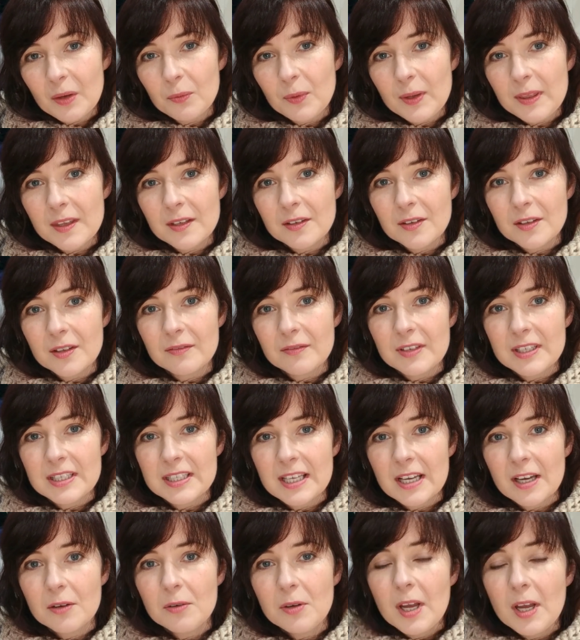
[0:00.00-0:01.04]
with another
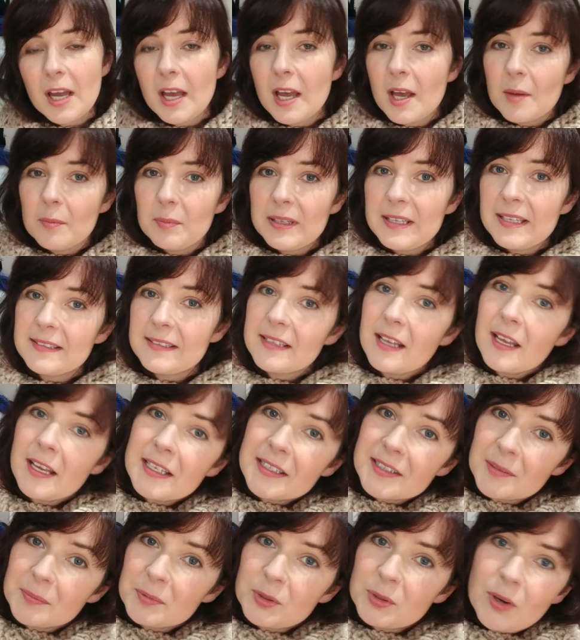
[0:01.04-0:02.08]
video. Please
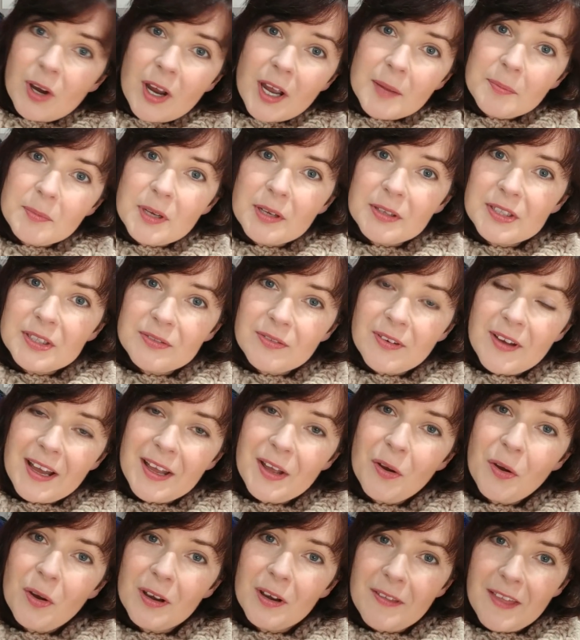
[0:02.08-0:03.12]
like, subscribe,
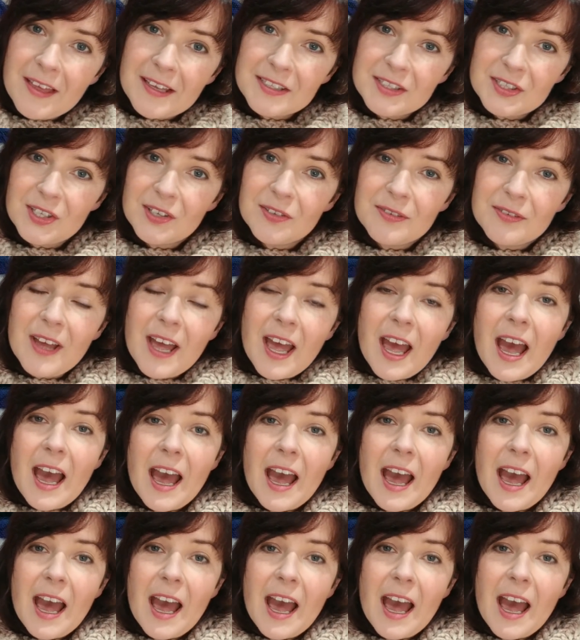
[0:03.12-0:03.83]
notify, all of that stuff,